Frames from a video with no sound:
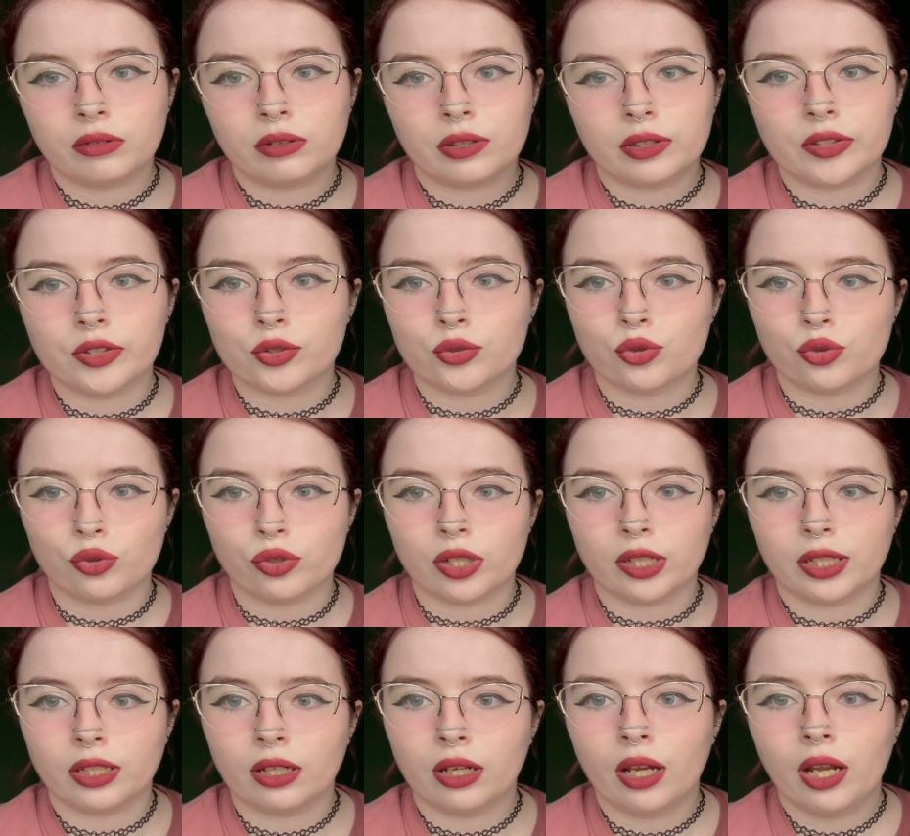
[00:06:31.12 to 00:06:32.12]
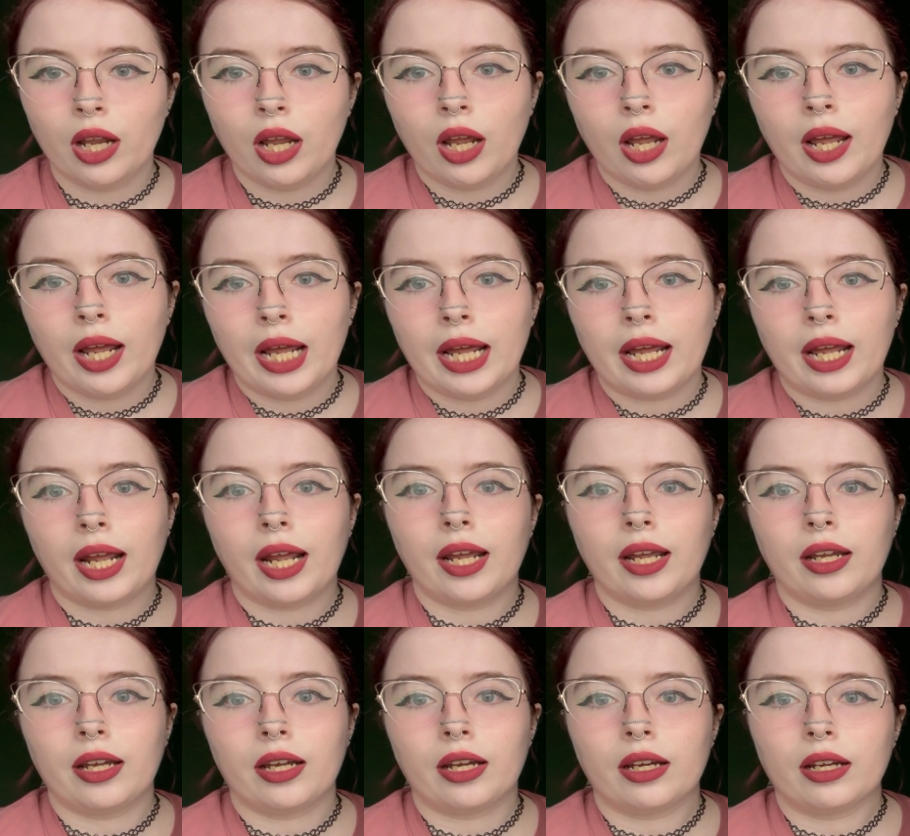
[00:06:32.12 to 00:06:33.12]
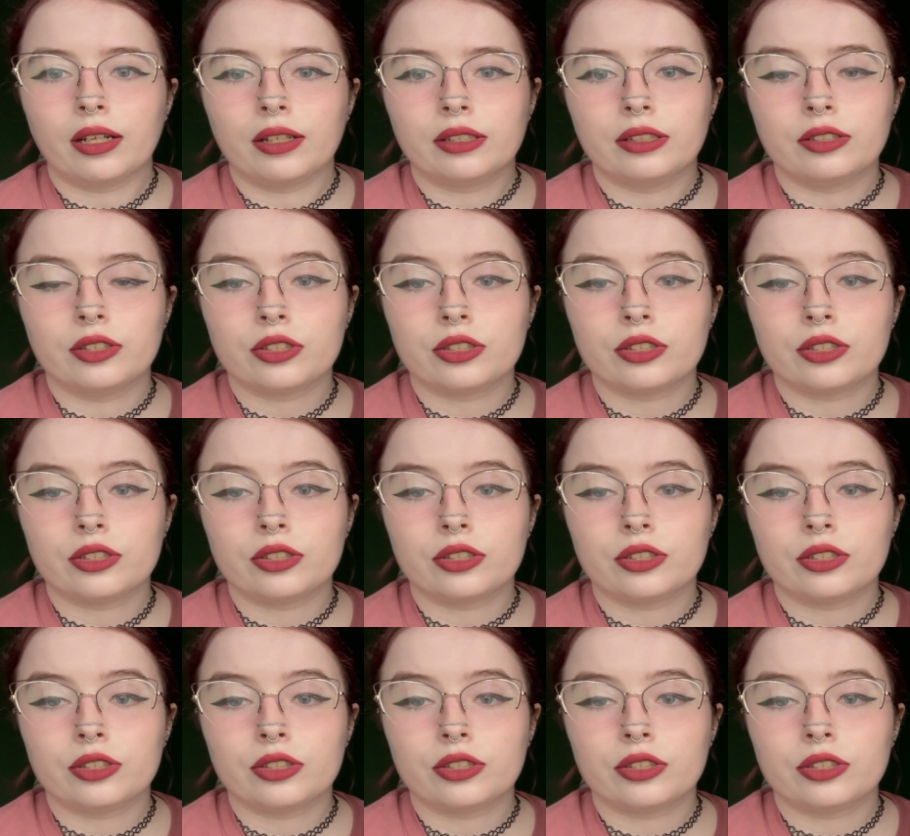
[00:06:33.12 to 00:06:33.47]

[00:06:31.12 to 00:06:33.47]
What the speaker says: this tree and